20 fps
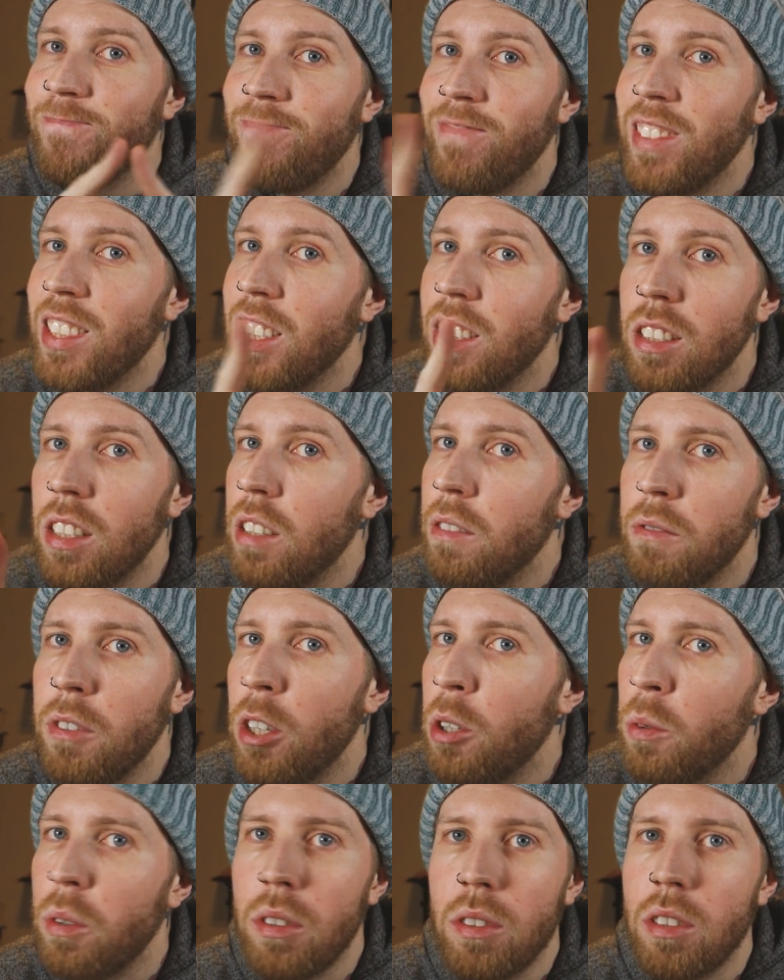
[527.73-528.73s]
It's not
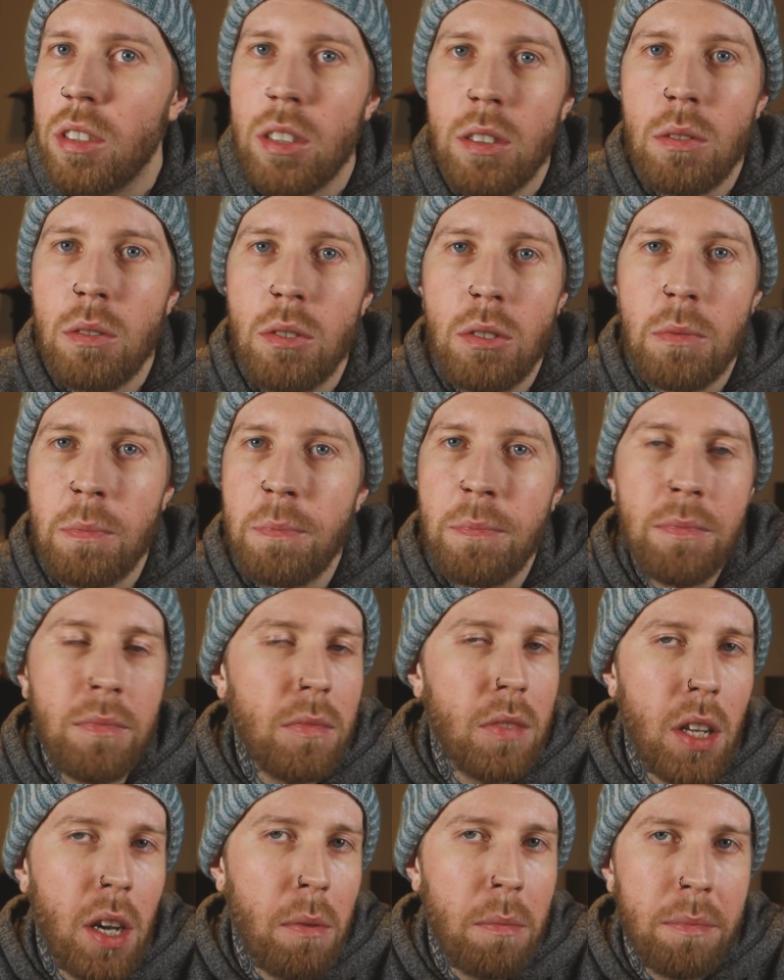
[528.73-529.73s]
vocal zones.
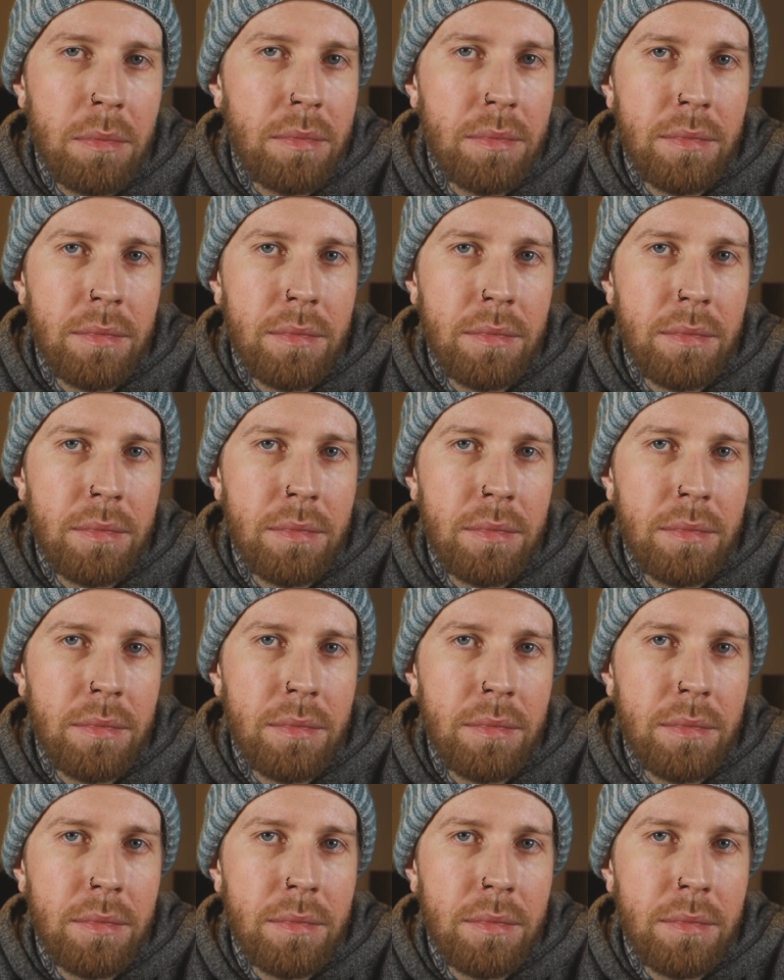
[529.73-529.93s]
No.